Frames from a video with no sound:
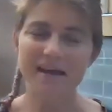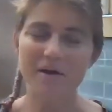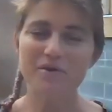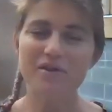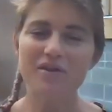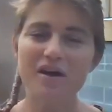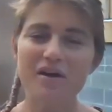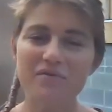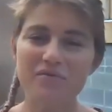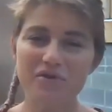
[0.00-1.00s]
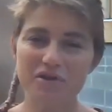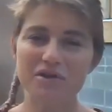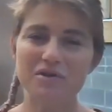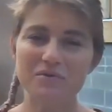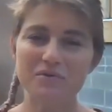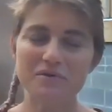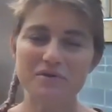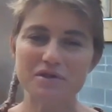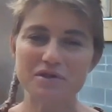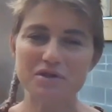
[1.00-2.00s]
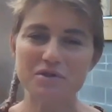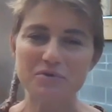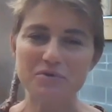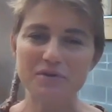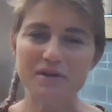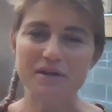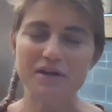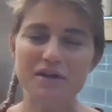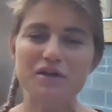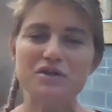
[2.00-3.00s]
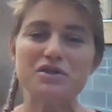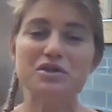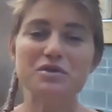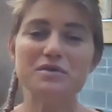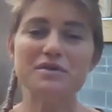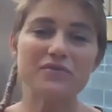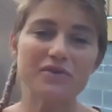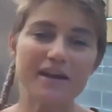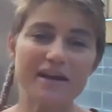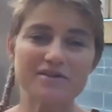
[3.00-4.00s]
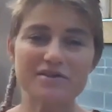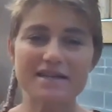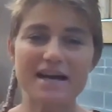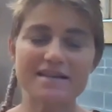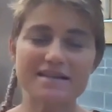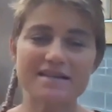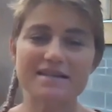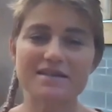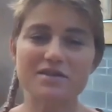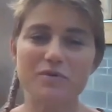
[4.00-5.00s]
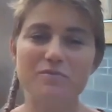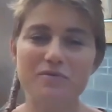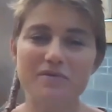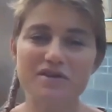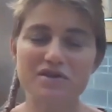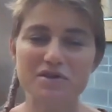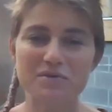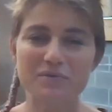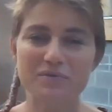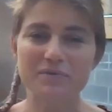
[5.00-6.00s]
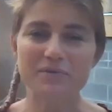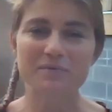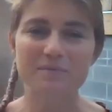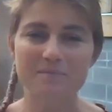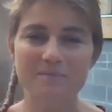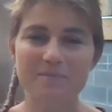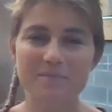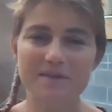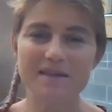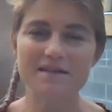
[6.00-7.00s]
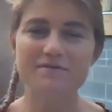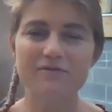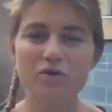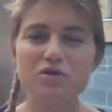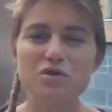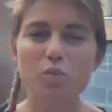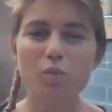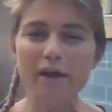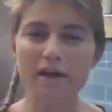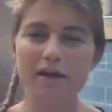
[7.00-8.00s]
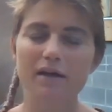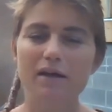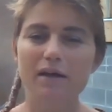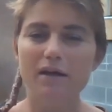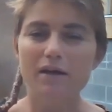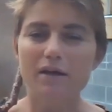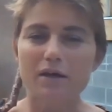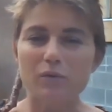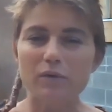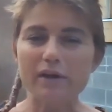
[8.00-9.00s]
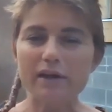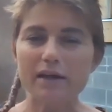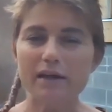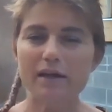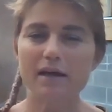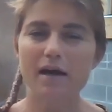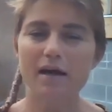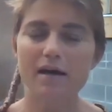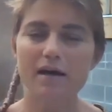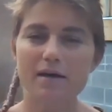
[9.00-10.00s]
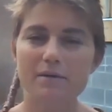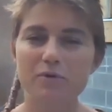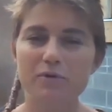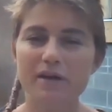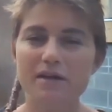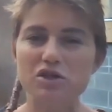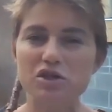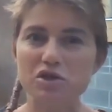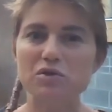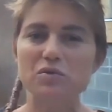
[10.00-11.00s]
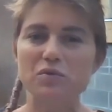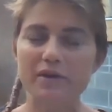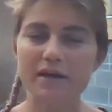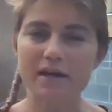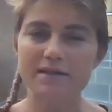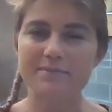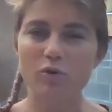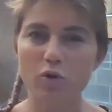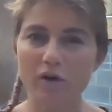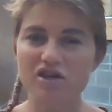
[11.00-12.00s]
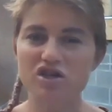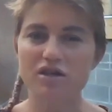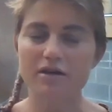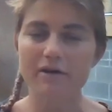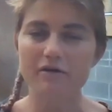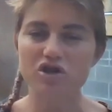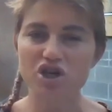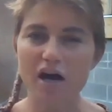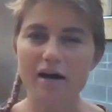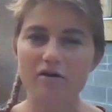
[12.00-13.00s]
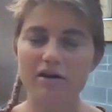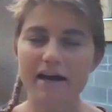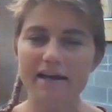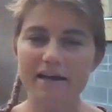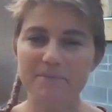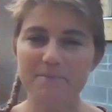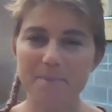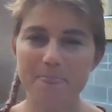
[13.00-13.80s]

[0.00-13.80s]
I would love for you to do two different exercises as we move into this first week, really moving into the exploration of our child I am.